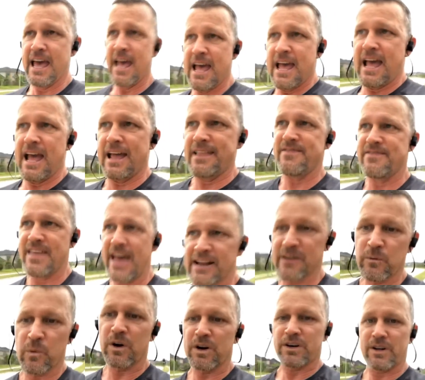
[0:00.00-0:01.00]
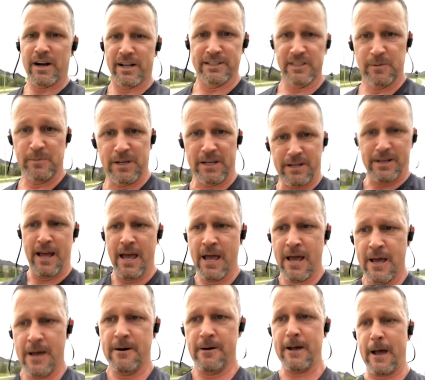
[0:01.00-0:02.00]
and then work on speed.
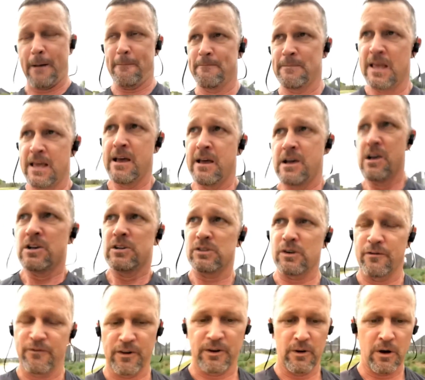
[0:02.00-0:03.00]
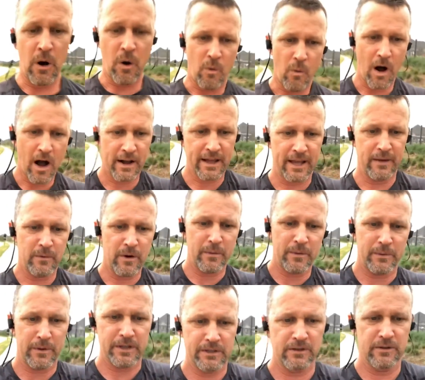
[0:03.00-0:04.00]
Okay, so for walking, what we
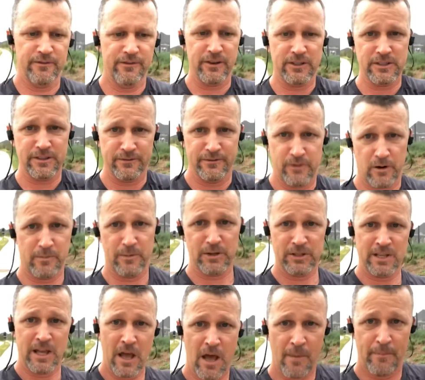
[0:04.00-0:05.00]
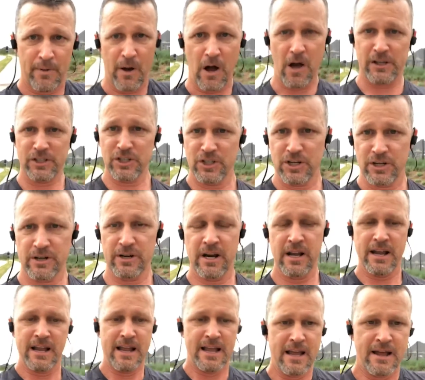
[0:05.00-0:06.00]
want to do first and foremost, posture,
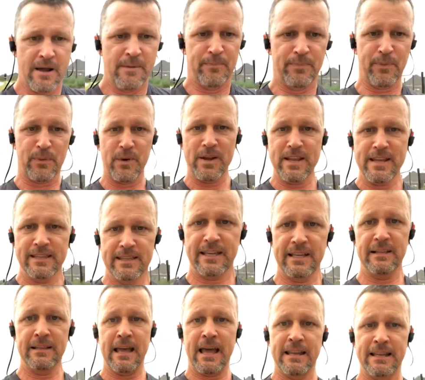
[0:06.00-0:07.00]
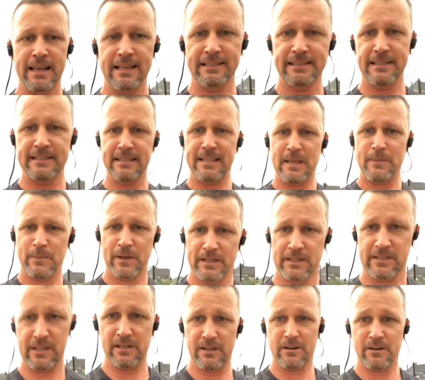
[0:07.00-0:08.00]
breathing nice and deep into
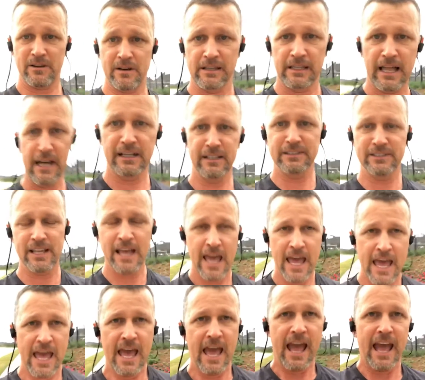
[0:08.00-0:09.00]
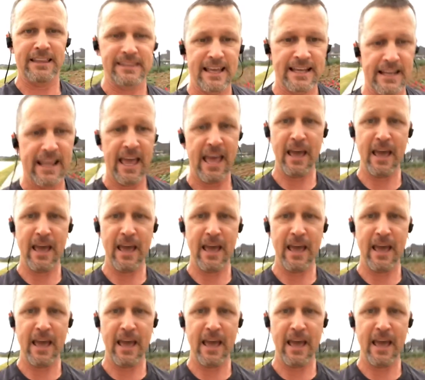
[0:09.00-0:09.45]
your lungs, and then hip